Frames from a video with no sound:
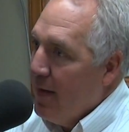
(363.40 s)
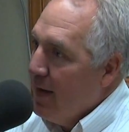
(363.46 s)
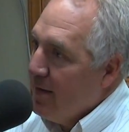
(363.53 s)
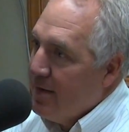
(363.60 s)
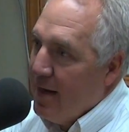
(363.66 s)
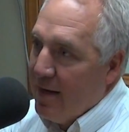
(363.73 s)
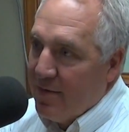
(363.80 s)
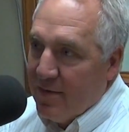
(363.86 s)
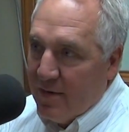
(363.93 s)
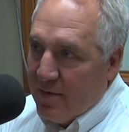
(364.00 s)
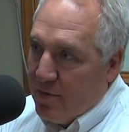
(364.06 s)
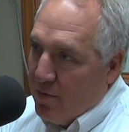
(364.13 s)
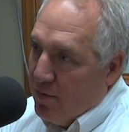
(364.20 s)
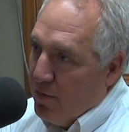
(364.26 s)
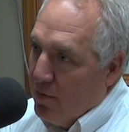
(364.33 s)
It takes
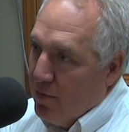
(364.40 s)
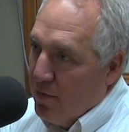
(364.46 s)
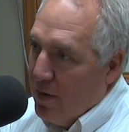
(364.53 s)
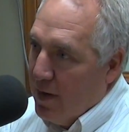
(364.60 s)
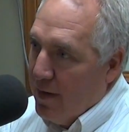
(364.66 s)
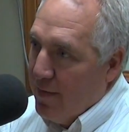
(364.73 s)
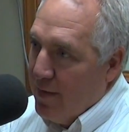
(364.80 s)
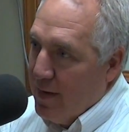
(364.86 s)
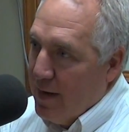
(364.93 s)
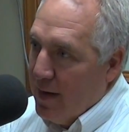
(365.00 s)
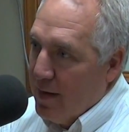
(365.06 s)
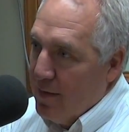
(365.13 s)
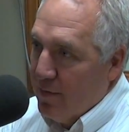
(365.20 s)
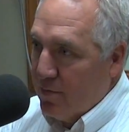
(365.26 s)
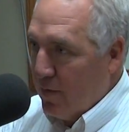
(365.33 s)
into the
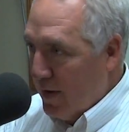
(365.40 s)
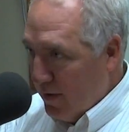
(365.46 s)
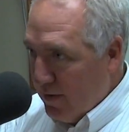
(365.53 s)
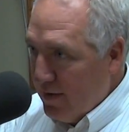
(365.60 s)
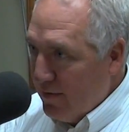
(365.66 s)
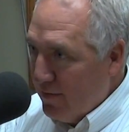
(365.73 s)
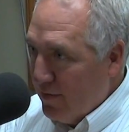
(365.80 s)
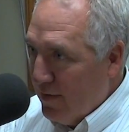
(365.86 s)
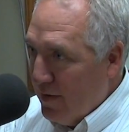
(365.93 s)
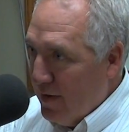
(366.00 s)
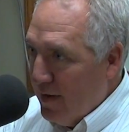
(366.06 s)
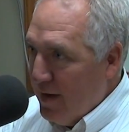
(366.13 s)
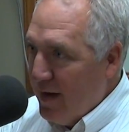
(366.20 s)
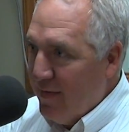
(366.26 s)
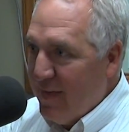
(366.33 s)
Israelis.
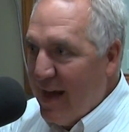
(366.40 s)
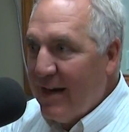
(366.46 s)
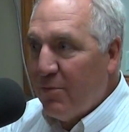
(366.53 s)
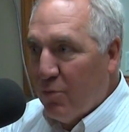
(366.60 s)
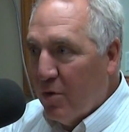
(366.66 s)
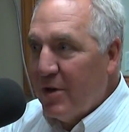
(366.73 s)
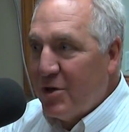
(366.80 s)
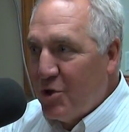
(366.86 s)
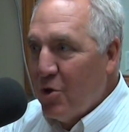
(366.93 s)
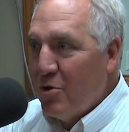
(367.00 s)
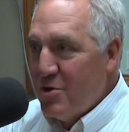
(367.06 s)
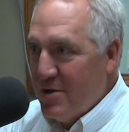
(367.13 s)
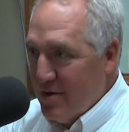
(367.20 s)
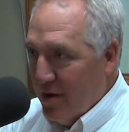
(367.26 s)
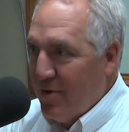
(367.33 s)
And that really
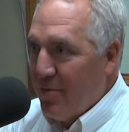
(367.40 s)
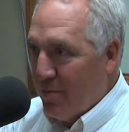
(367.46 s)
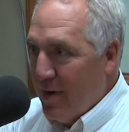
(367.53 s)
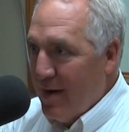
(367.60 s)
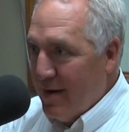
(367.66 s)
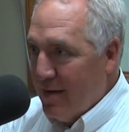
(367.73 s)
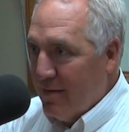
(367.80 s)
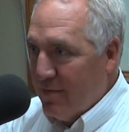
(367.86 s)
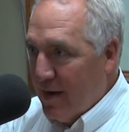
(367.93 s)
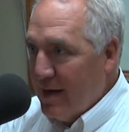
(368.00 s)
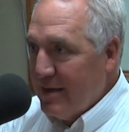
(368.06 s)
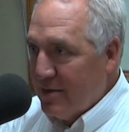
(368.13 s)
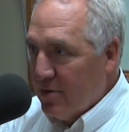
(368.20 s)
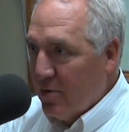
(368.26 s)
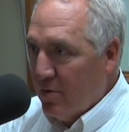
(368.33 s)
shows you the threat of
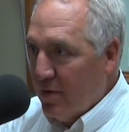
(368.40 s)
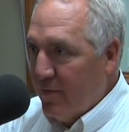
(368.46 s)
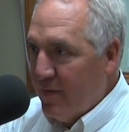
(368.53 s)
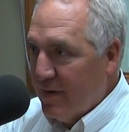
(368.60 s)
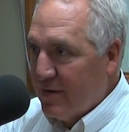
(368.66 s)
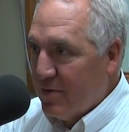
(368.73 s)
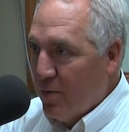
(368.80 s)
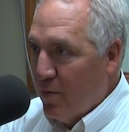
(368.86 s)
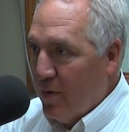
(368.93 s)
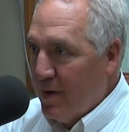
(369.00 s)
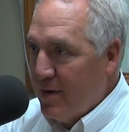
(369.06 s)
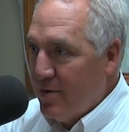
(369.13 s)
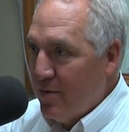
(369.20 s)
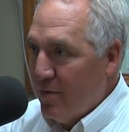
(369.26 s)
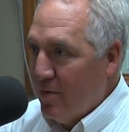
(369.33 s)
ISIL if it's
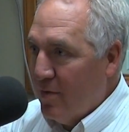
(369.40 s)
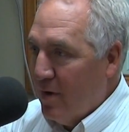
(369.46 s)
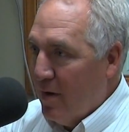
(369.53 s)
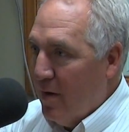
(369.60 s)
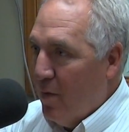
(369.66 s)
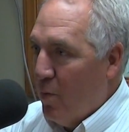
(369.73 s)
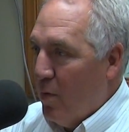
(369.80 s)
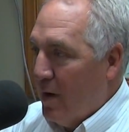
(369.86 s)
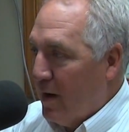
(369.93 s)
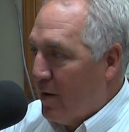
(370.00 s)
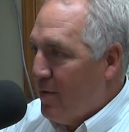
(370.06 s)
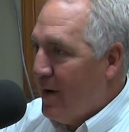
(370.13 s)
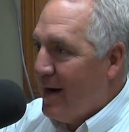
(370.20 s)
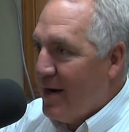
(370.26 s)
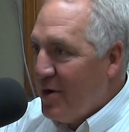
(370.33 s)
going to want
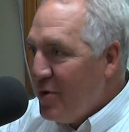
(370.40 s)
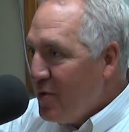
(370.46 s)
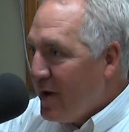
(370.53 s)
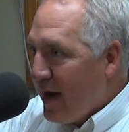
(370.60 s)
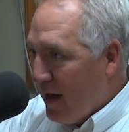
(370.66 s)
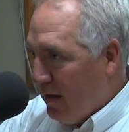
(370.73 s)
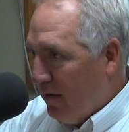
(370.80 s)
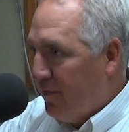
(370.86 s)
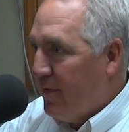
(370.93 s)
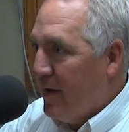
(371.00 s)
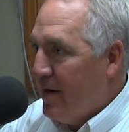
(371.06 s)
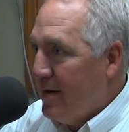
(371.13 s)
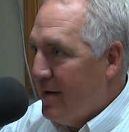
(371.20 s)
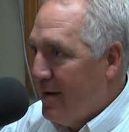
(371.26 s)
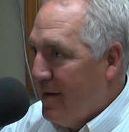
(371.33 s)
to create a new
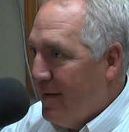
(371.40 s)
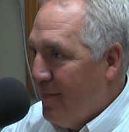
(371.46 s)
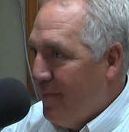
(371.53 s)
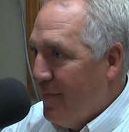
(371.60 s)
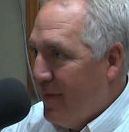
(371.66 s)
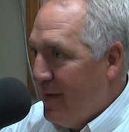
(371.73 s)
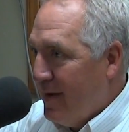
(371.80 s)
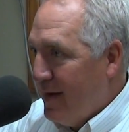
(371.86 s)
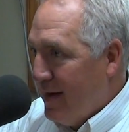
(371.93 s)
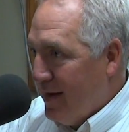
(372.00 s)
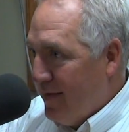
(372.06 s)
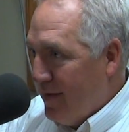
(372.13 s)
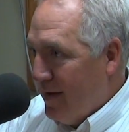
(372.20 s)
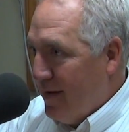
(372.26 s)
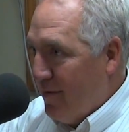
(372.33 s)
caliphate
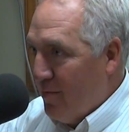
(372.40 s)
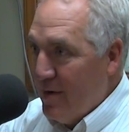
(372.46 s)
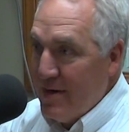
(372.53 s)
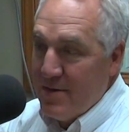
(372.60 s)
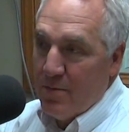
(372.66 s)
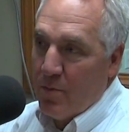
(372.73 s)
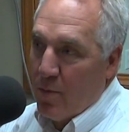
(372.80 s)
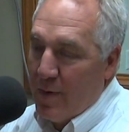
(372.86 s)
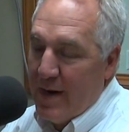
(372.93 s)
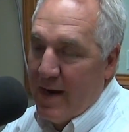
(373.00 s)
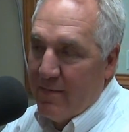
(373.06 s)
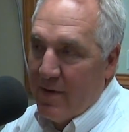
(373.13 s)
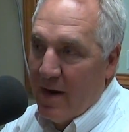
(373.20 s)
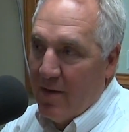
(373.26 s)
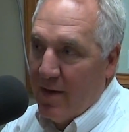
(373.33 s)
in a region where we
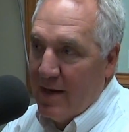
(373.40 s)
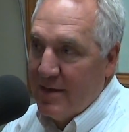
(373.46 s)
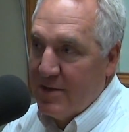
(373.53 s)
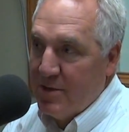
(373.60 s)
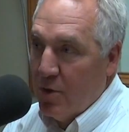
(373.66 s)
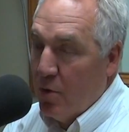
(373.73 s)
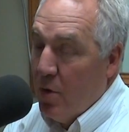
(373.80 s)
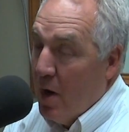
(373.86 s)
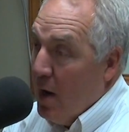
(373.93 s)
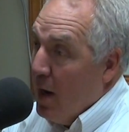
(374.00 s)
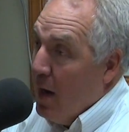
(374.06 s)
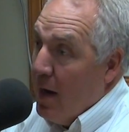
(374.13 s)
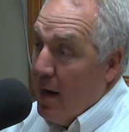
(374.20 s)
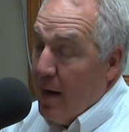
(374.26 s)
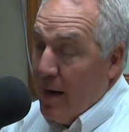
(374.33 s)
have allies. So
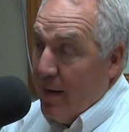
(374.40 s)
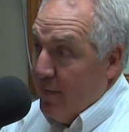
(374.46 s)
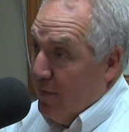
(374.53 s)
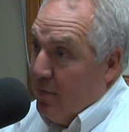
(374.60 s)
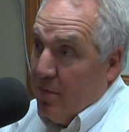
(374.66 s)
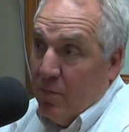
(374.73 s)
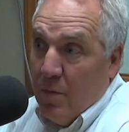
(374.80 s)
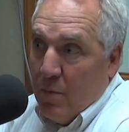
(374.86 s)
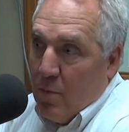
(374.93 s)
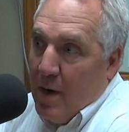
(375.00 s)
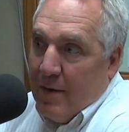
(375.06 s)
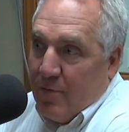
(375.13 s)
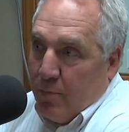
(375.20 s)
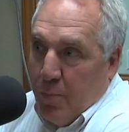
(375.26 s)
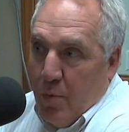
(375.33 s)
this is one where
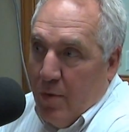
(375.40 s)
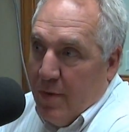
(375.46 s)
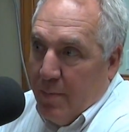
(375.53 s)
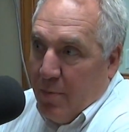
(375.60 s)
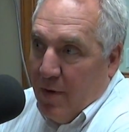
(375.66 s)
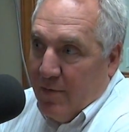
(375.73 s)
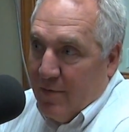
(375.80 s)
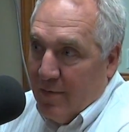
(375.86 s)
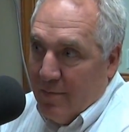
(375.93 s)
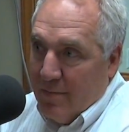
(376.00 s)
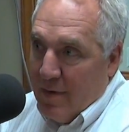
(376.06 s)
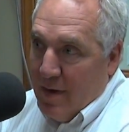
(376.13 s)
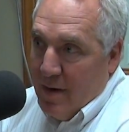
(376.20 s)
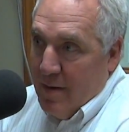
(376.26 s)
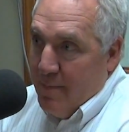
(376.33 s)
I support the president
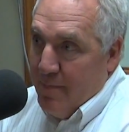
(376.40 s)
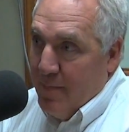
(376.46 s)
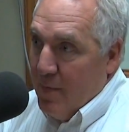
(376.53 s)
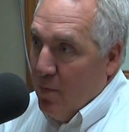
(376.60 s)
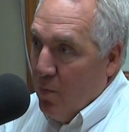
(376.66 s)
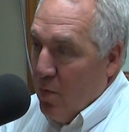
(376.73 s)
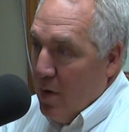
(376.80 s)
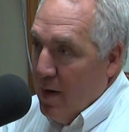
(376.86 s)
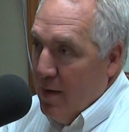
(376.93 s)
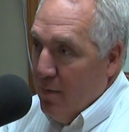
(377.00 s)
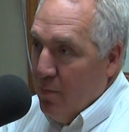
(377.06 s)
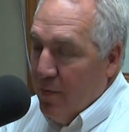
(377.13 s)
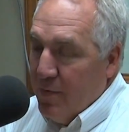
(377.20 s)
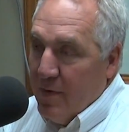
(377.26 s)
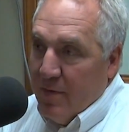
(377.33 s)

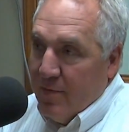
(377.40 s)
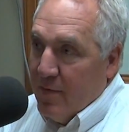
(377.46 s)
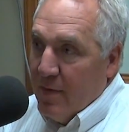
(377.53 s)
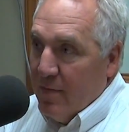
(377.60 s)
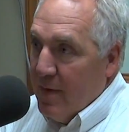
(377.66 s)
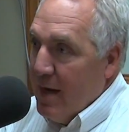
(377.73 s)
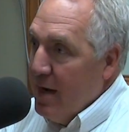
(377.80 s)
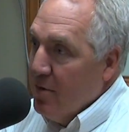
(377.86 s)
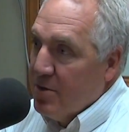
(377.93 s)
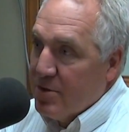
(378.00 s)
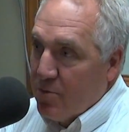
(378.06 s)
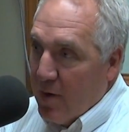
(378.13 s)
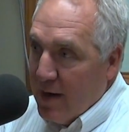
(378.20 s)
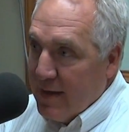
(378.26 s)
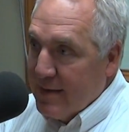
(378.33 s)
with the
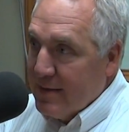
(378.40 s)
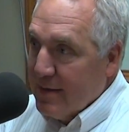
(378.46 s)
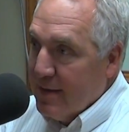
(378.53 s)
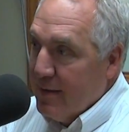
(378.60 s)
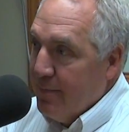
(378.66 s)
airstrikes.